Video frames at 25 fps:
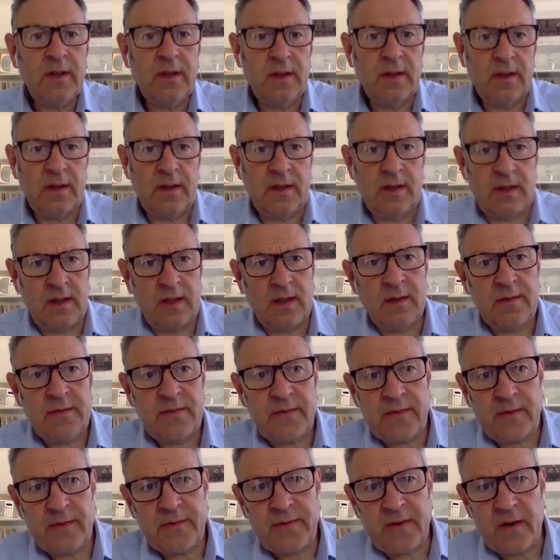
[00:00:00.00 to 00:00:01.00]
a, in a
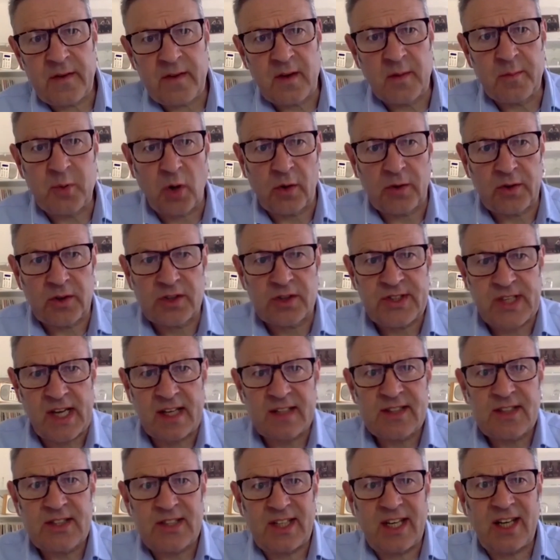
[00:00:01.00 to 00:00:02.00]
further, broader
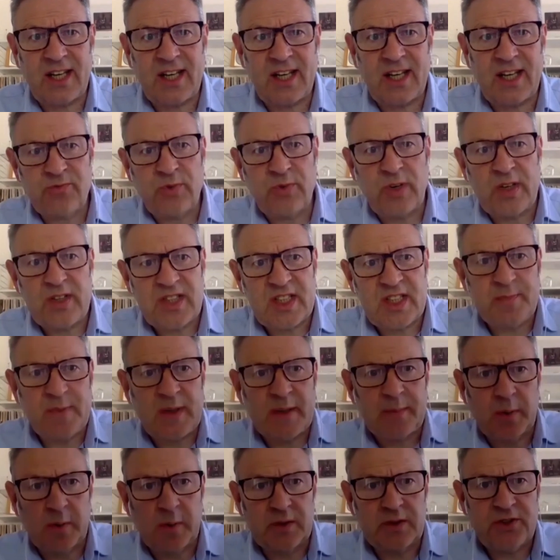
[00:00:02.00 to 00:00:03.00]
sense, it actually raises
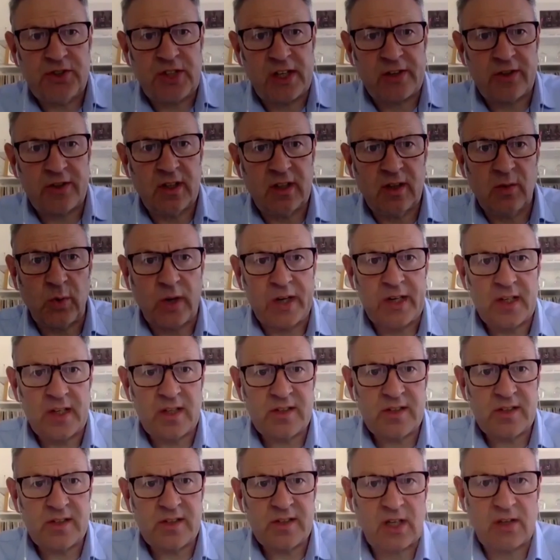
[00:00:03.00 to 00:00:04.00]
people's general
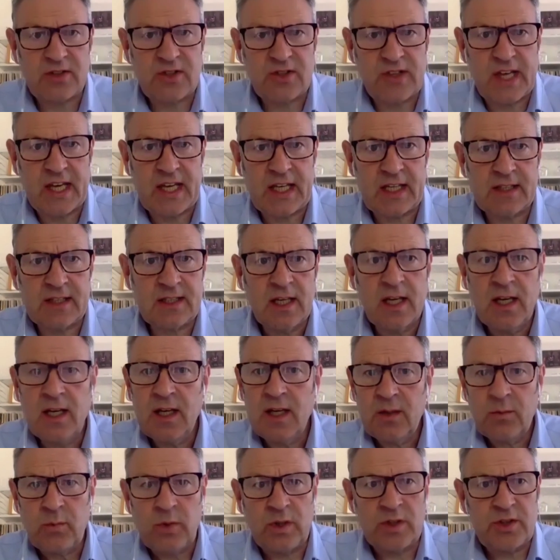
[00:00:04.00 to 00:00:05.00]
awareness of such things
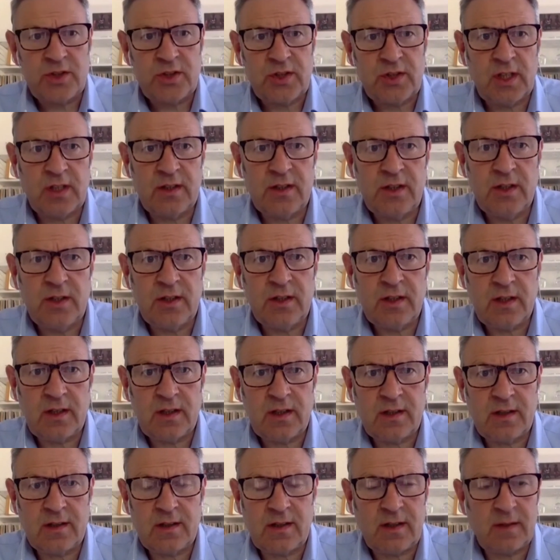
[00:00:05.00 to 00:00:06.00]
which
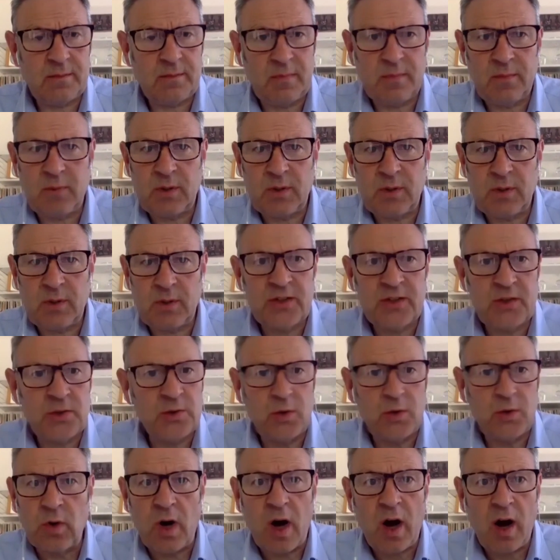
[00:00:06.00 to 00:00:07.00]
in, which can do
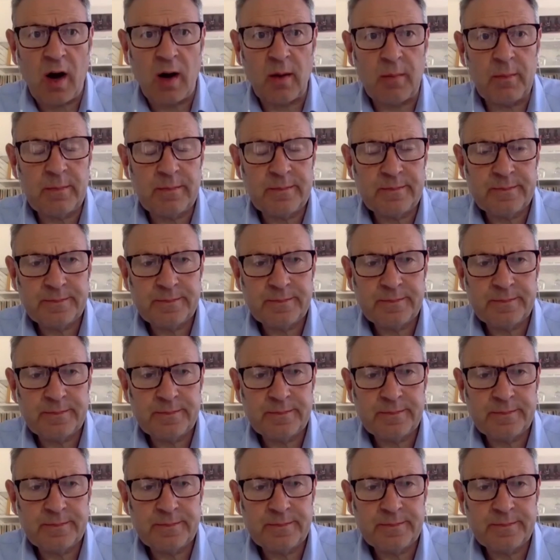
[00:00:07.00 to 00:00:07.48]
no harm.